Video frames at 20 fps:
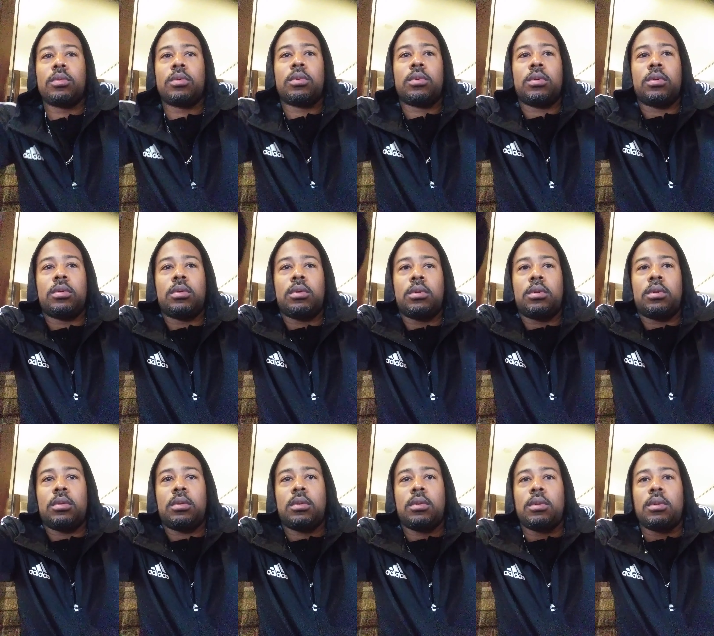
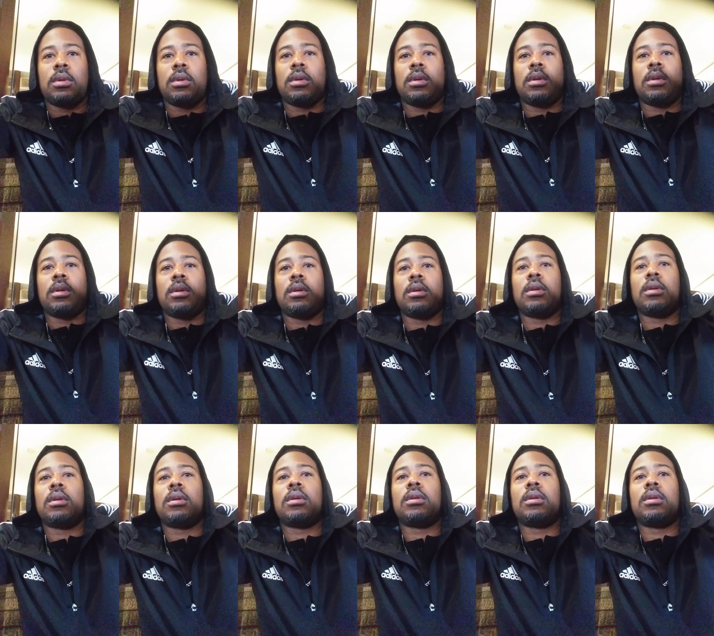[no speech]